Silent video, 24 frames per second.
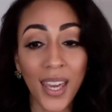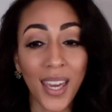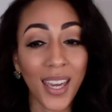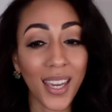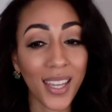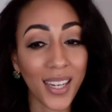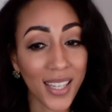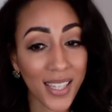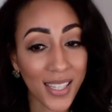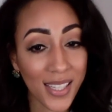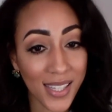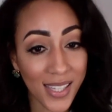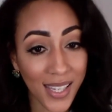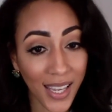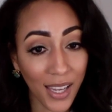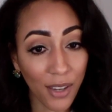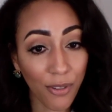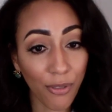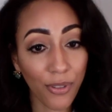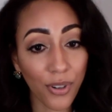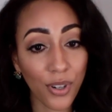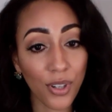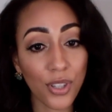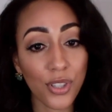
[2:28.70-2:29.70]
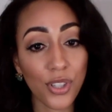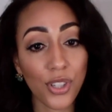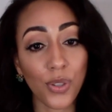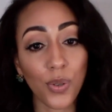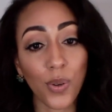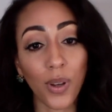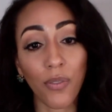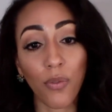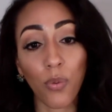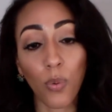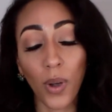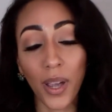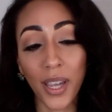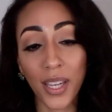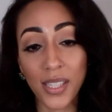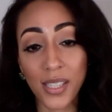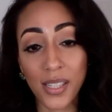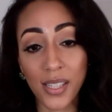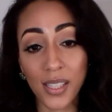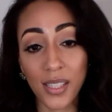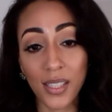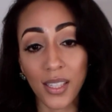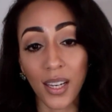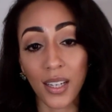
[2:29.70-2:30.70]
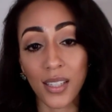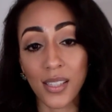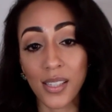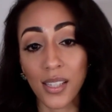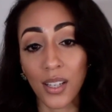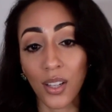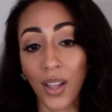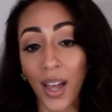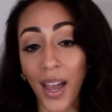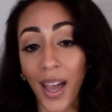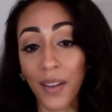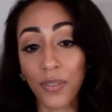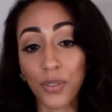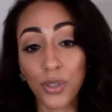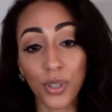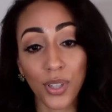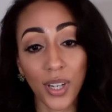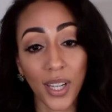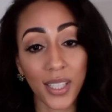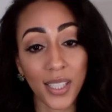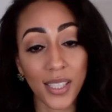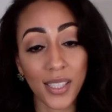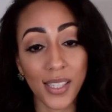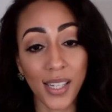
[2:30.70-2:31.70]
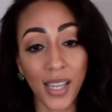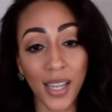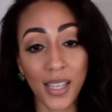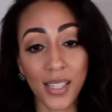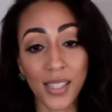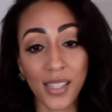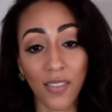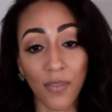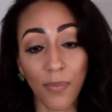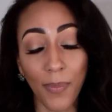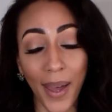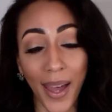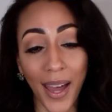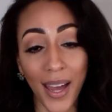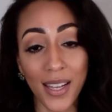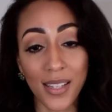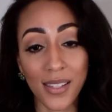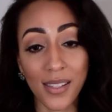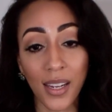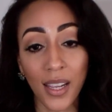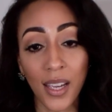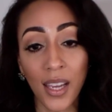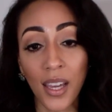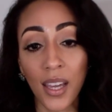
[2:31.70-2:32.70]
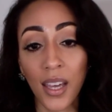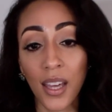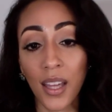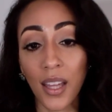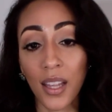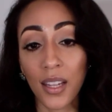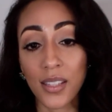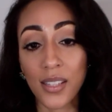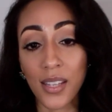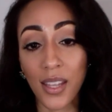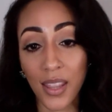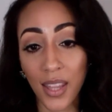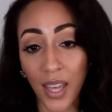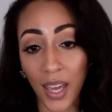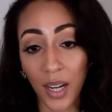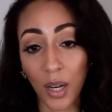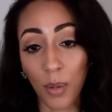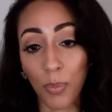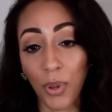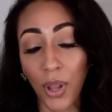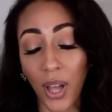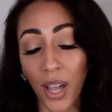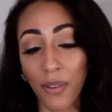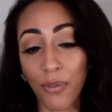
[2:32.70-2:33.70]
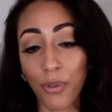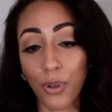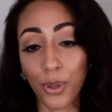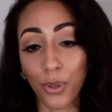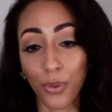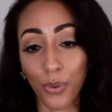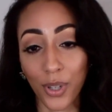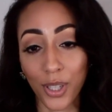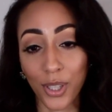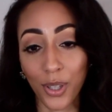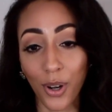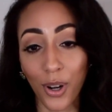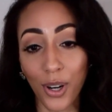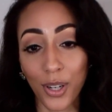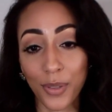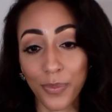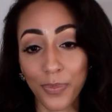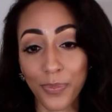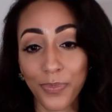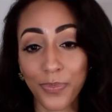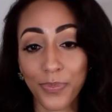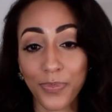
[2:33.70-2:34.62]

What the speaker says: it is safer to have waited until after 90 days have passed to then apply for the green card.